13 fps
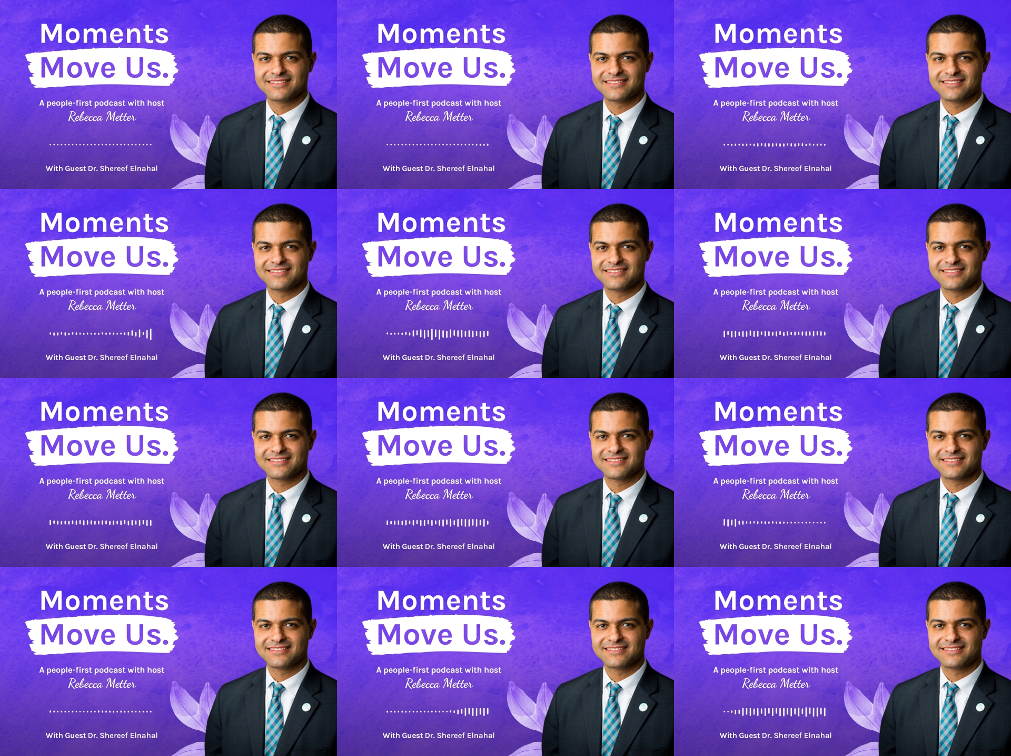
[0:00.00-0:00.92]

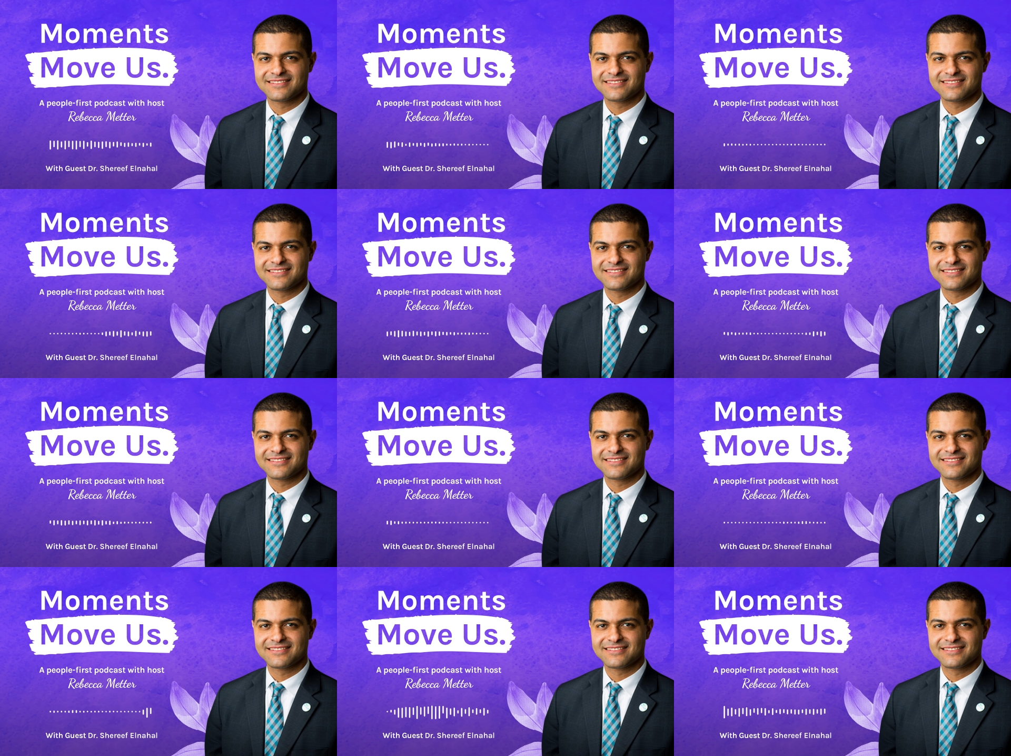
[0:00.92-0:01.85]

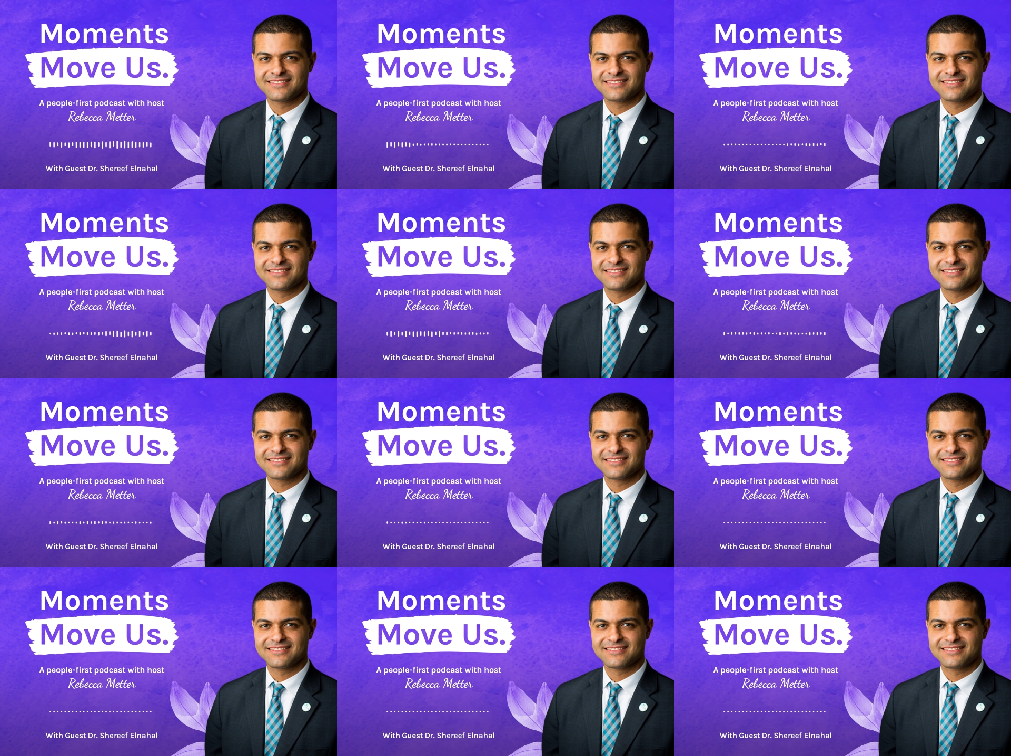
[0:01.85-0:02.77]

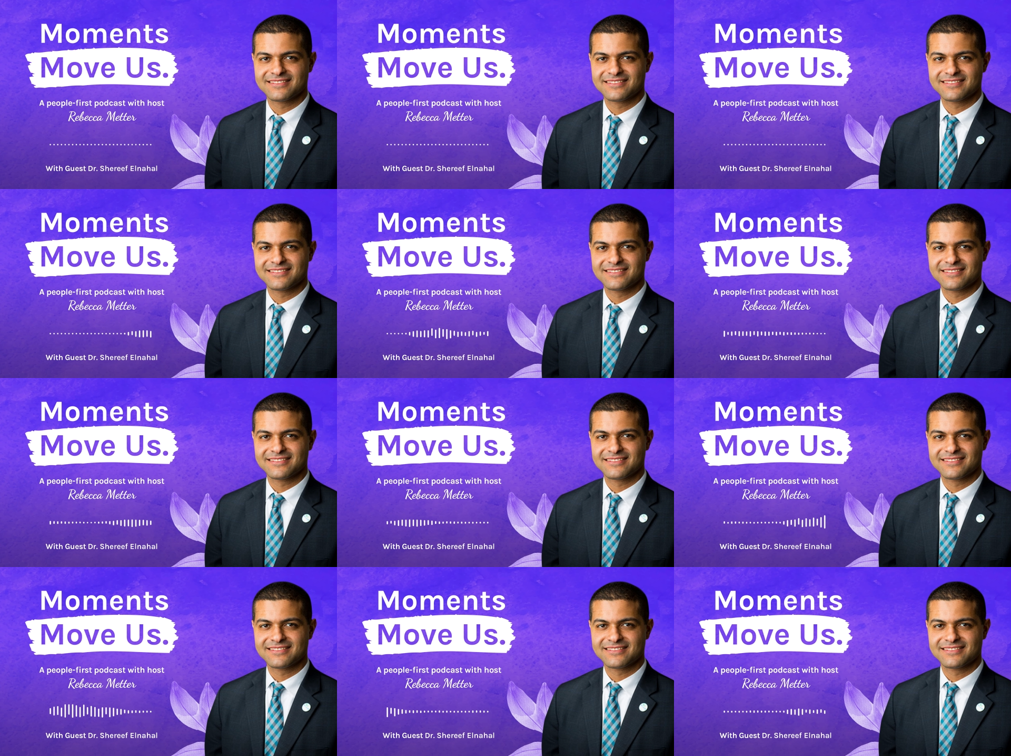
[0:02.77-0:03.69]

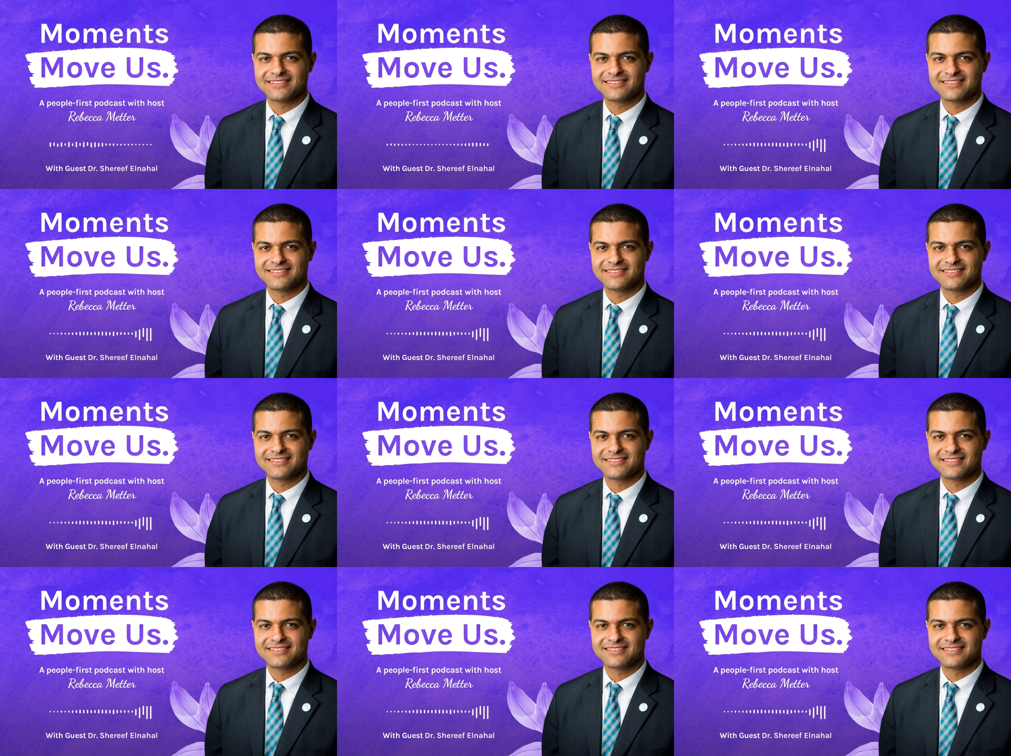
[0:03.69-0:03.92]
This is a still picture; no speech is visible.